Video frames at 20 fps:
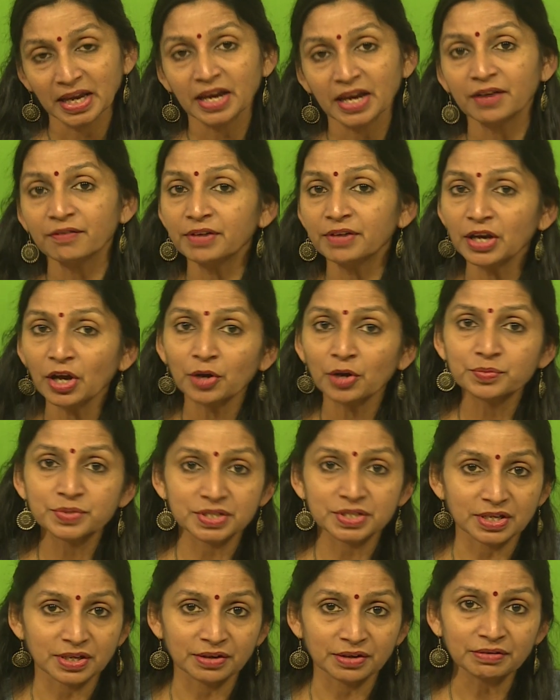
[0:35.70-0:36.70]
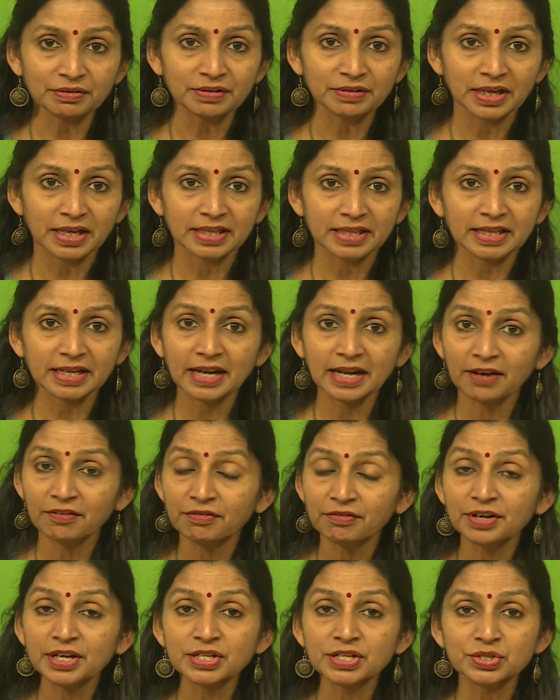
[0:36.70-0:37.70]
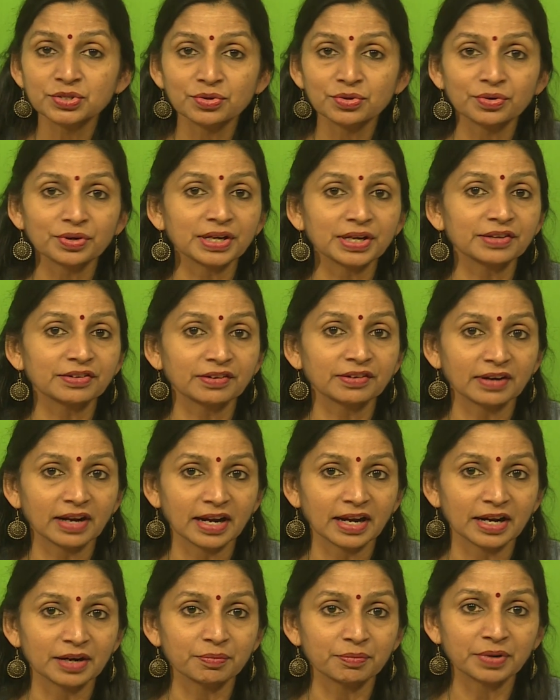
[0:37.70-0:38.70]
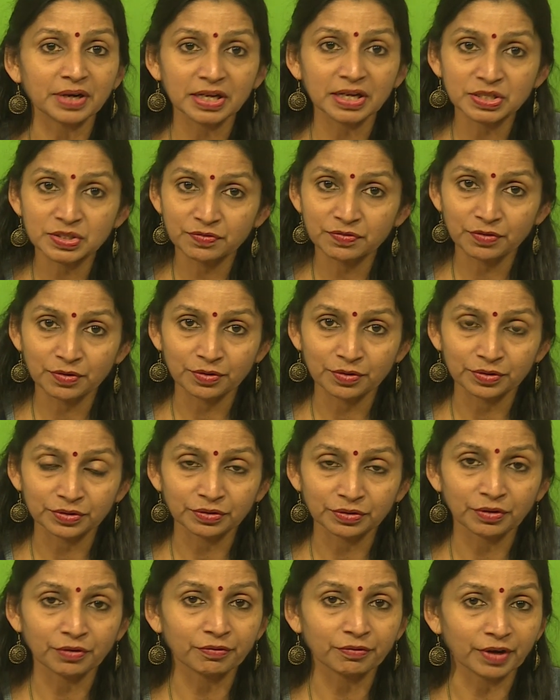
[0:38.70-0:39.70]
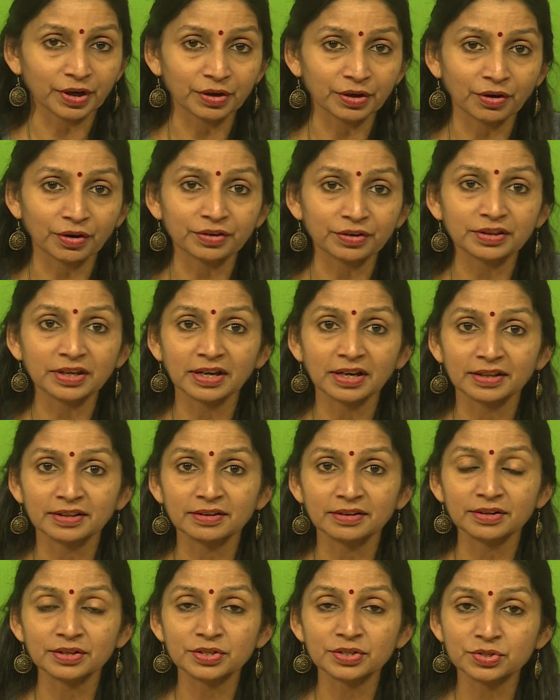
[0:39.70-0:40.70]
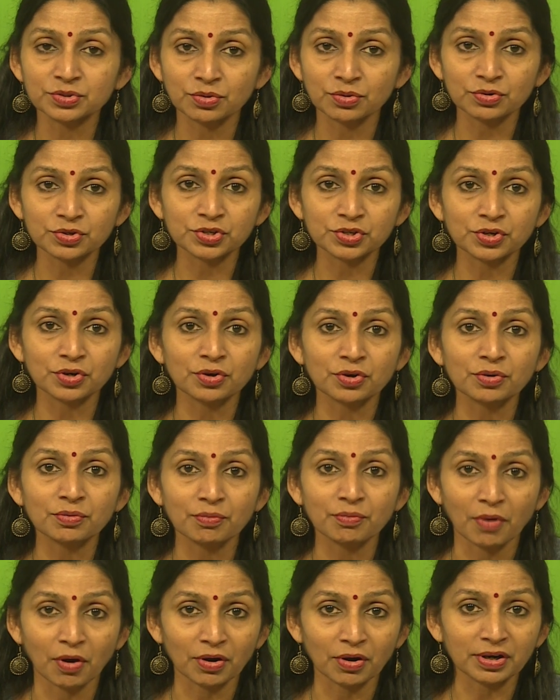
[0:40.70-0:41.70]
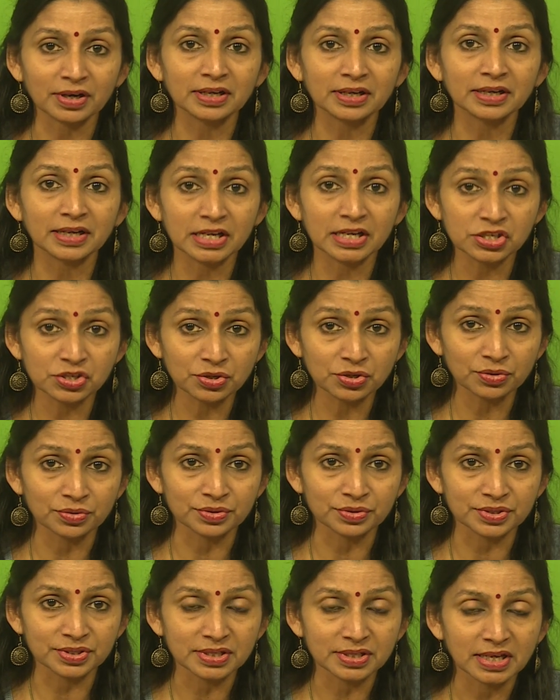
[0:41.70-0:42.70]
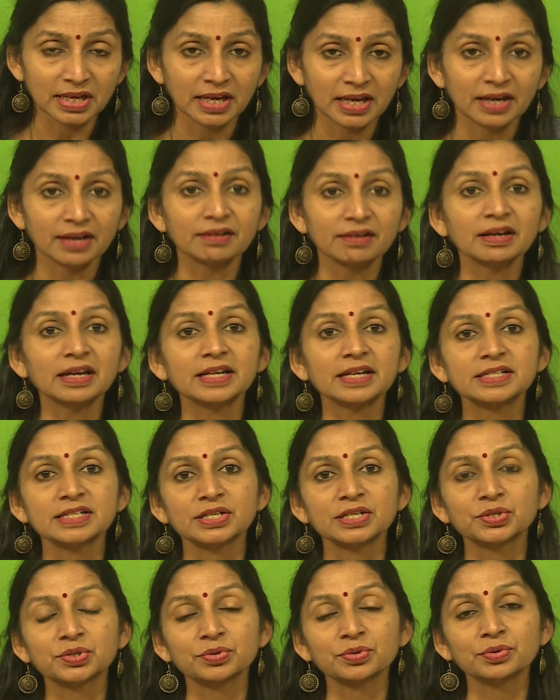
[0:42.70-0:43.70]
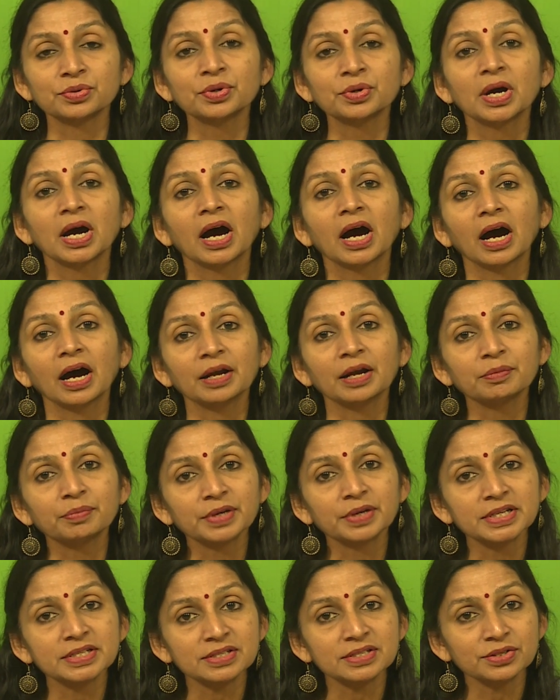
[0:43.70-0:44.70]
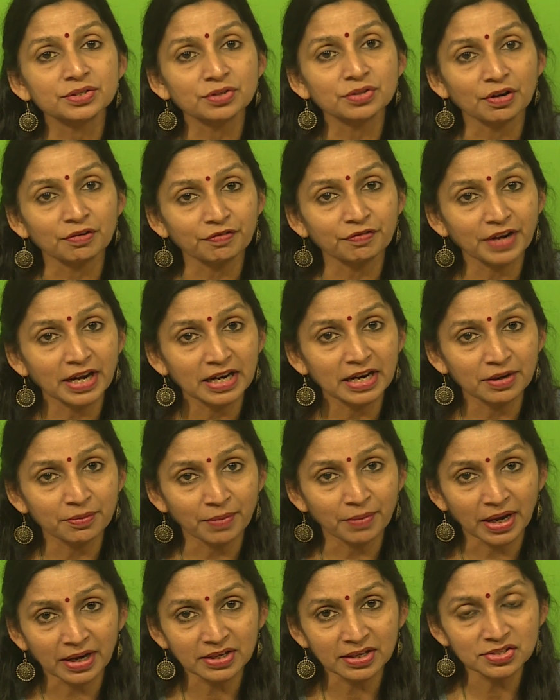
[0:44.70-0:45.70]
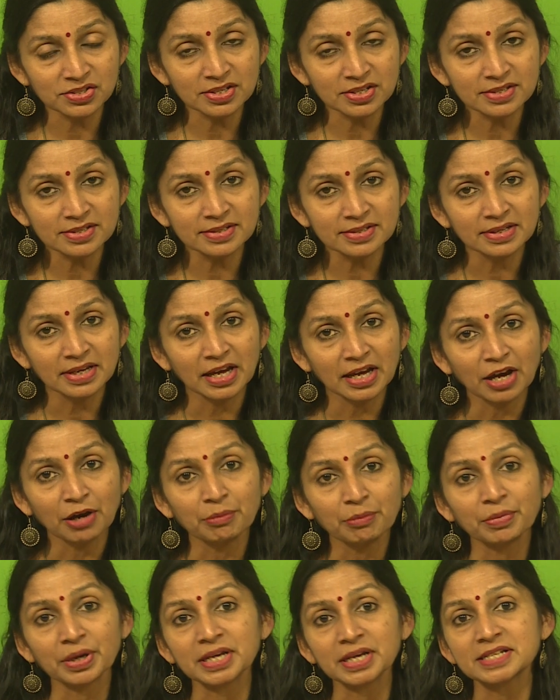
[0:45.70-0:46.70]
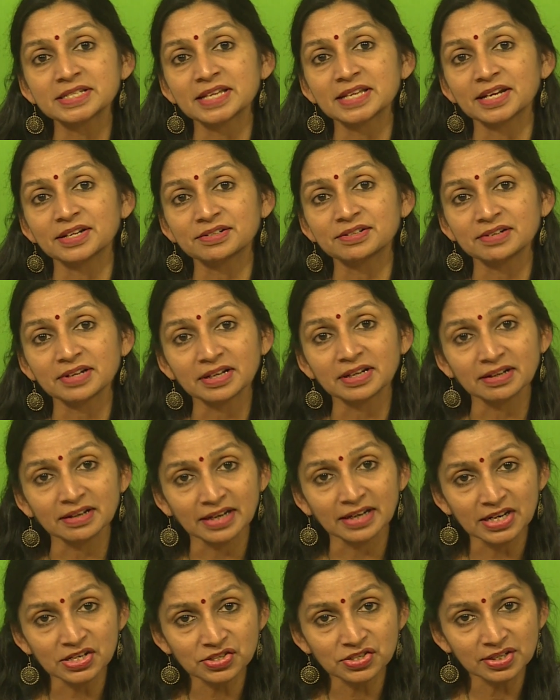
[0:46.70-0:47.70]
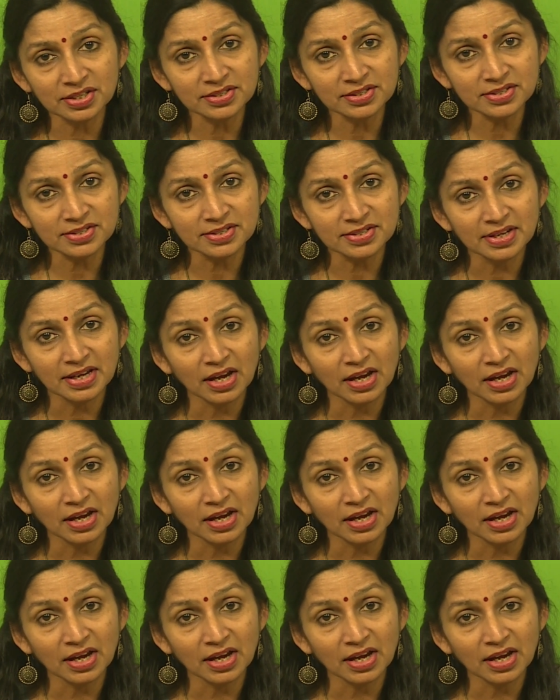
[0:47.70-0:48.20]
We observe that every story thread brings forth one or the other socio-moral issues related to unpleasant or failed marriages, money-centric relations,